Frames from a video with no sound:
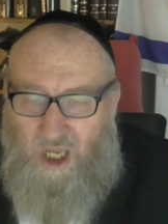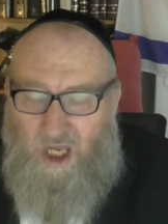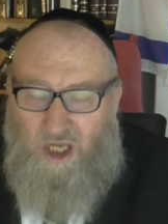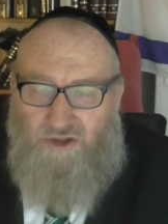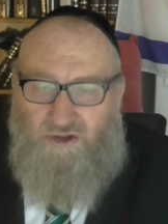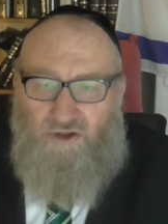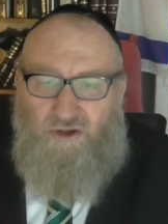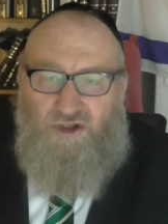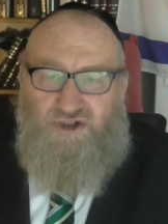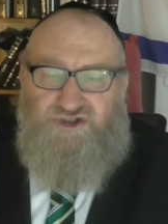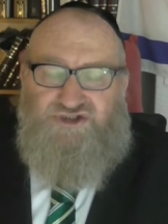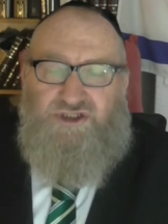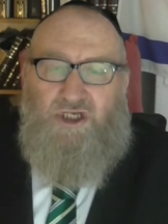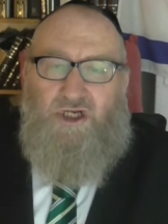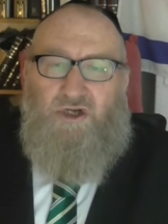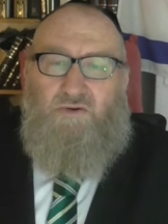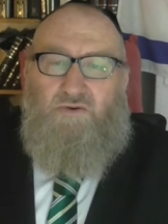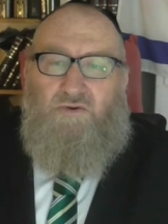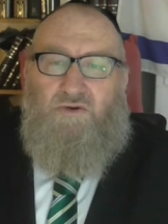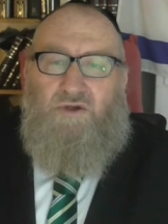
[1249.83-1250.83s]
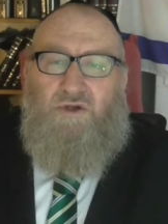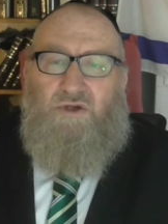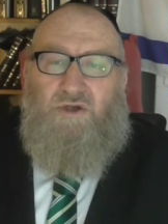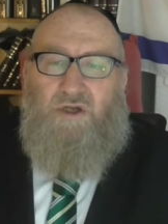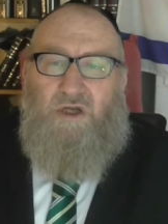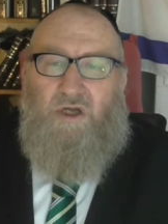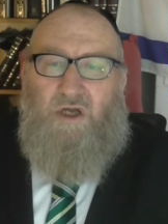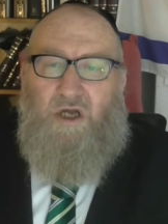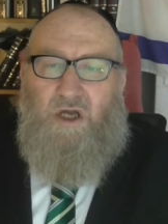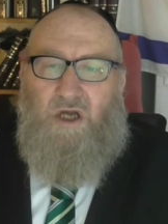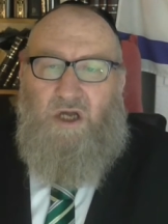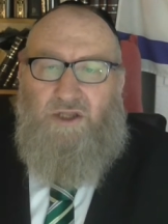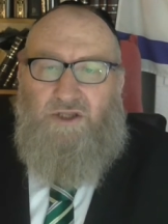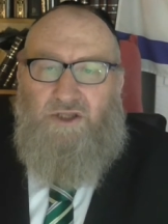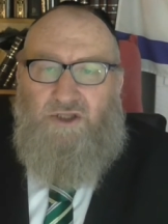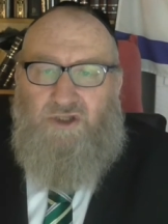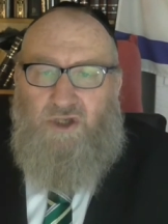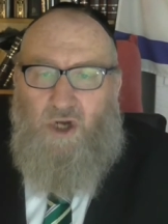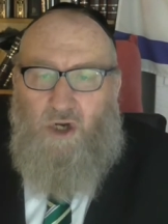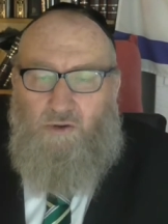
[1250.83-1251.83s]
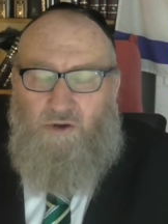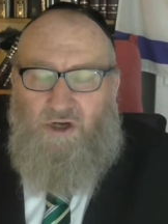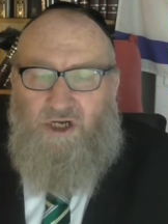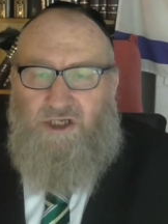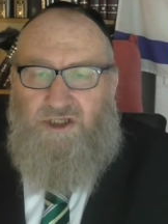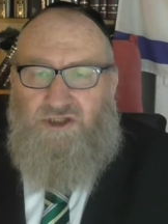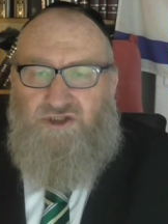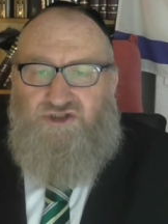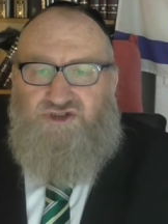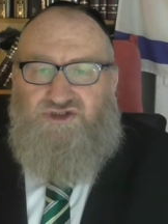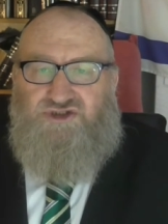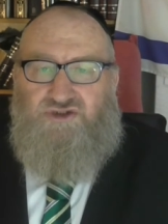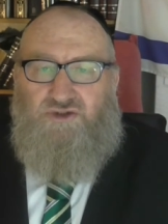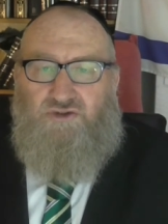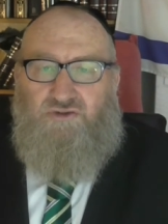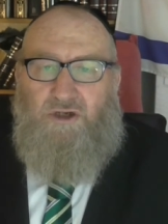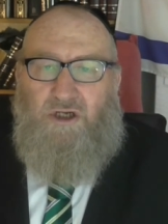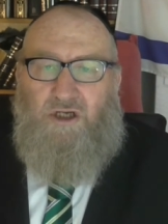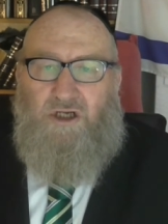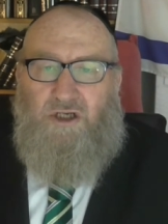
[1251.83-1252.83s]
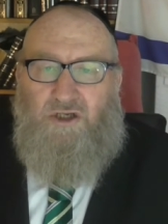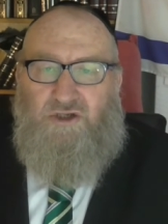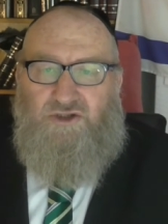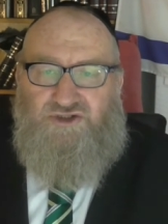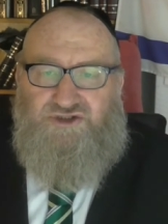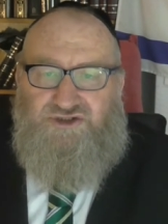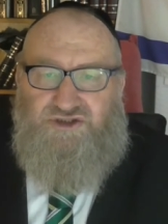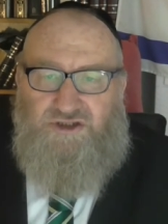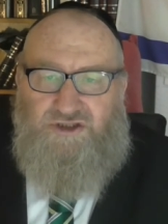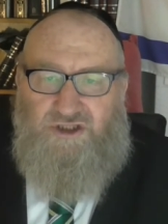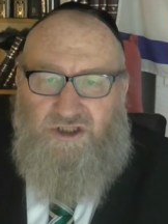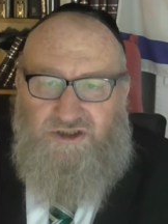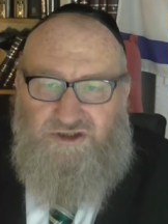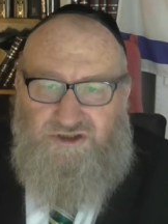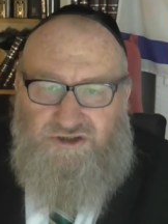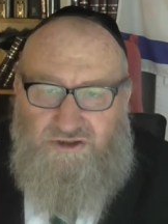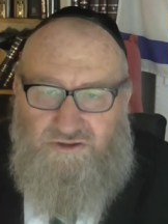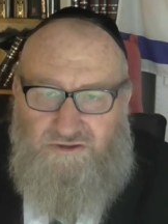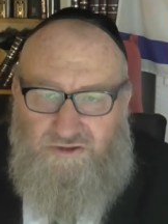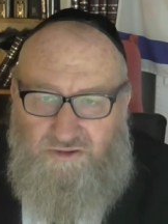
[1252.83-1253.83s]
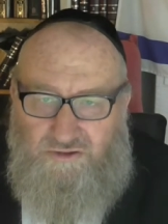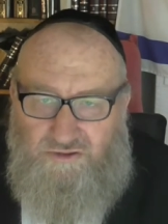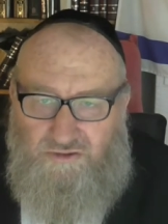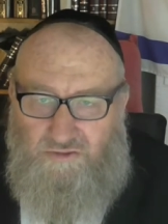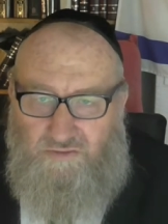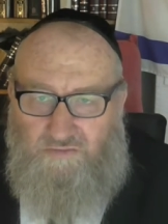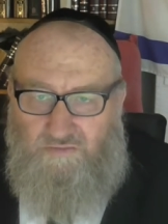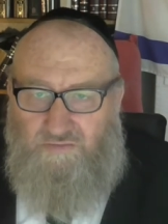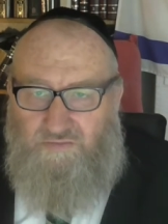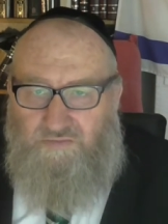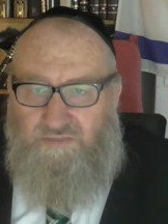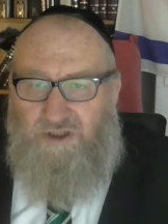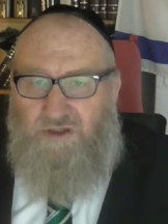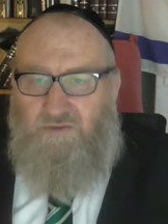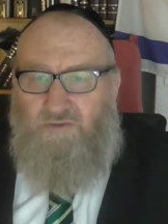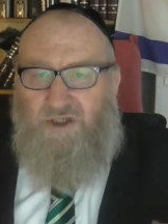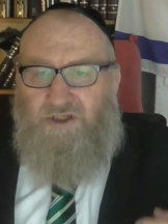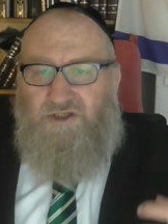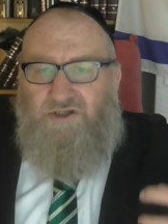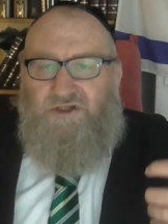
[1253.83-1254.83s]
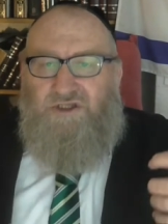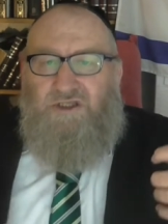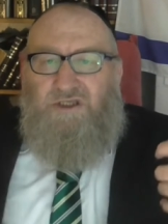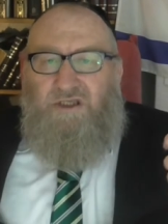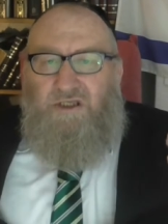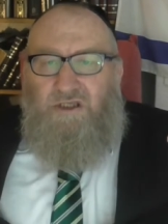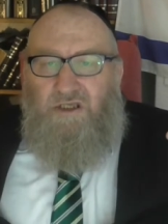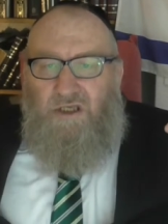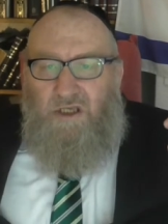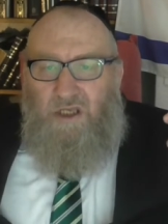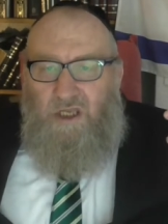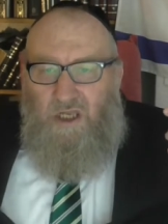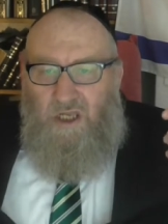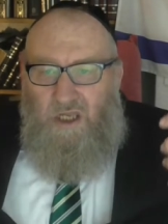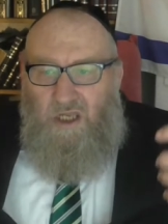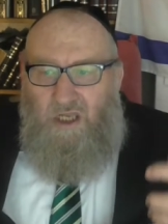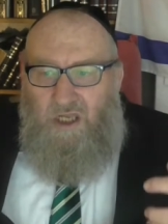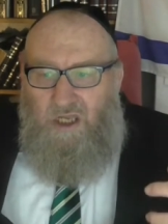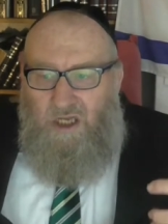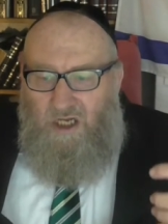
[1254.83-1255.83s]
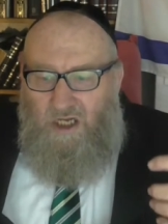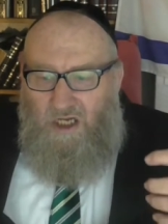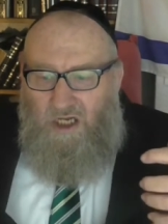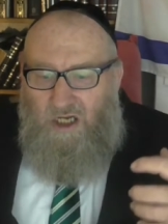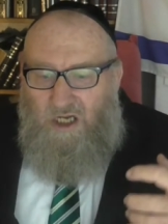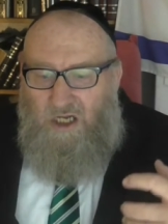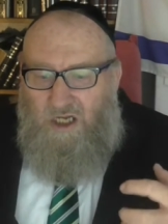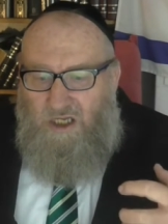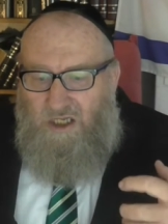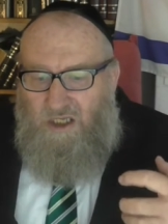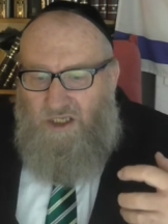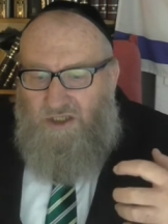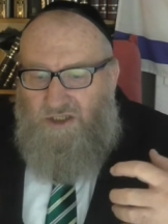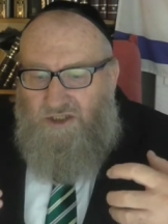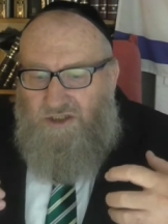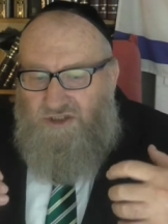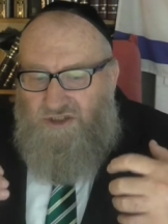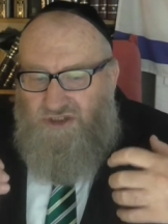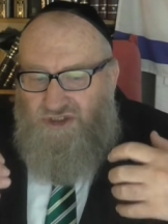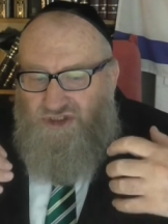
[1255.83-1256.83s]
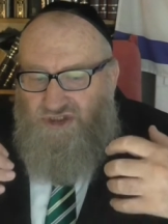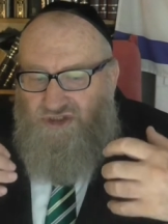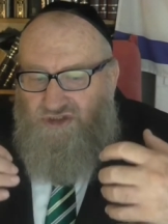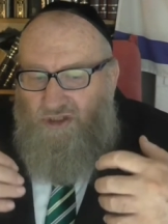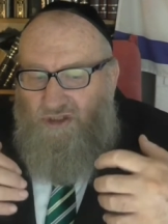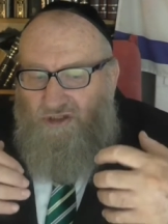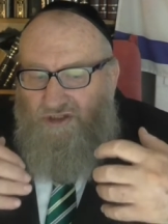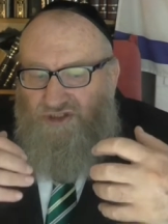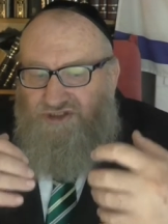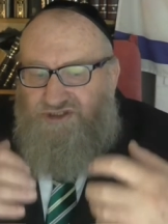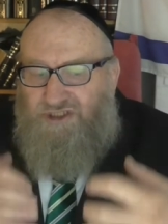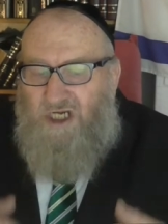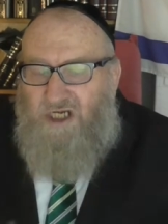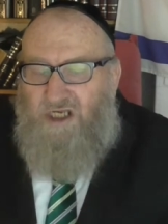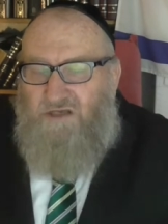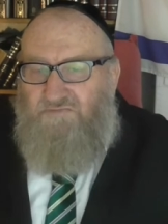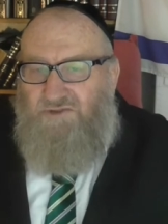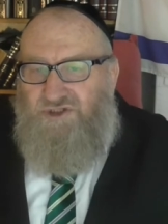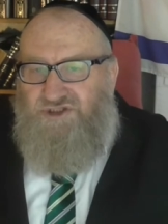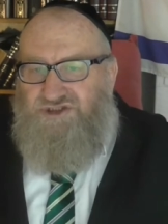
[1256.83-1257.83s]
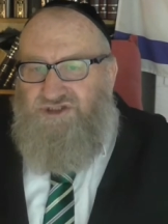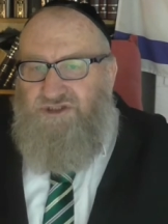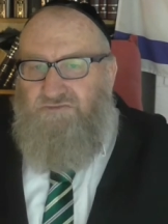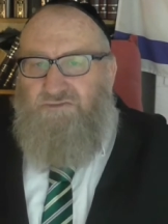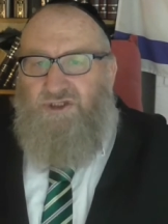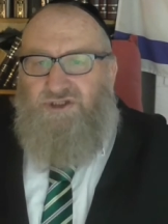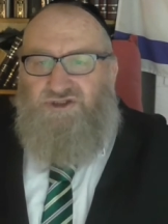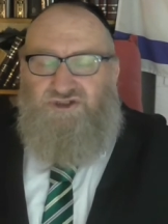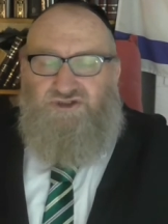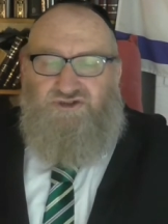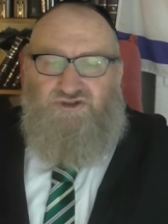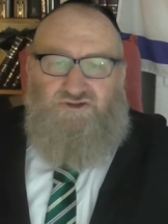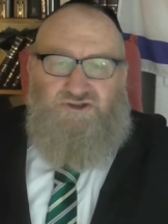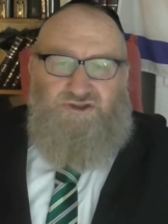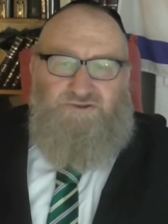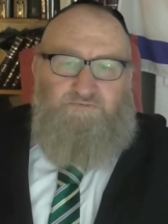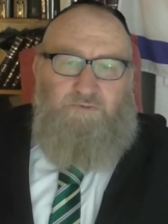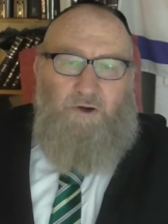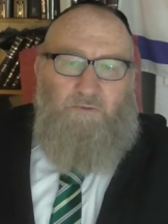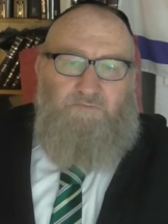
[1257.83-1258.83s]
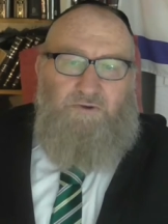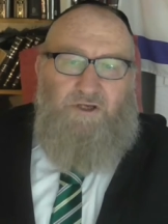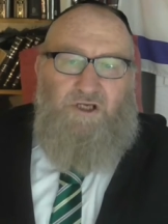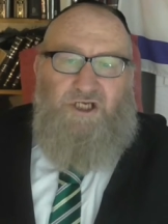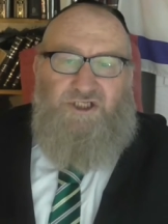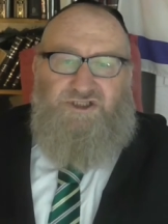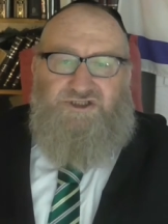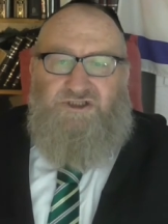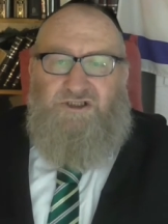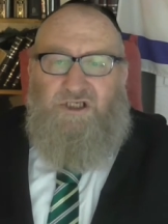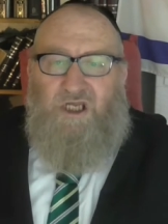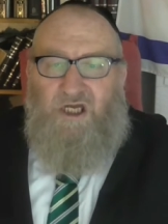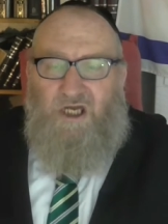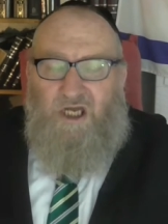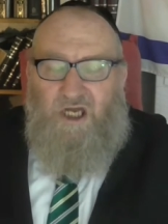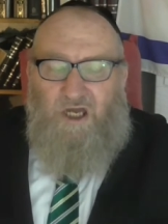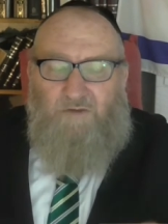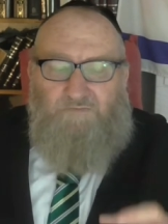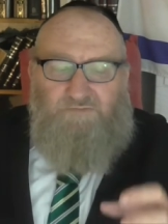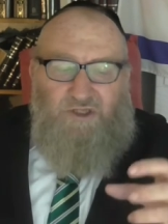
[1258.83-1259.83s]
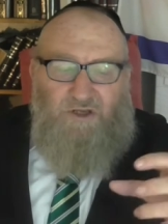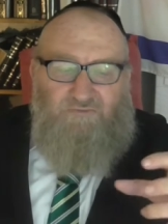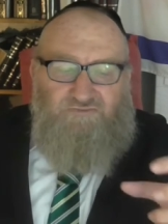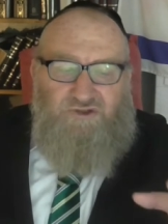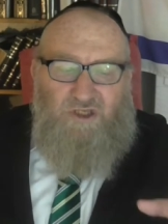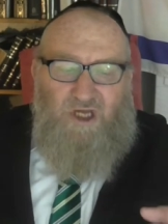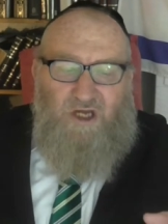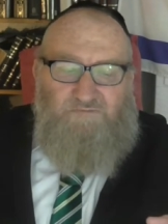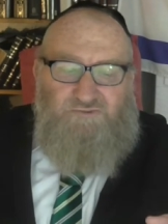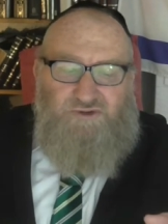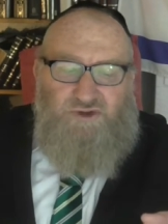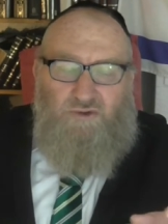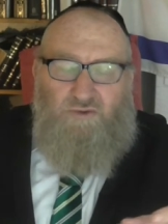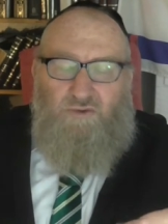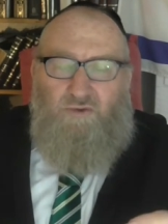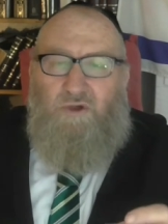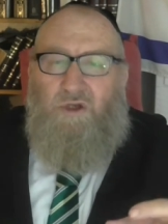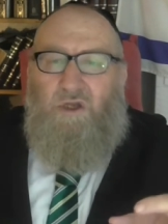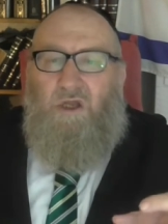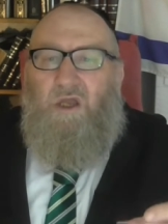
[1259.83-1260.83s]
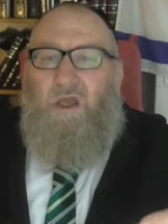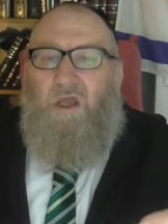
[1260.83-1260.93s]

And also the Cohens were considered to be one of the uh, strongest elements amongst the Jewish population, up, up, up to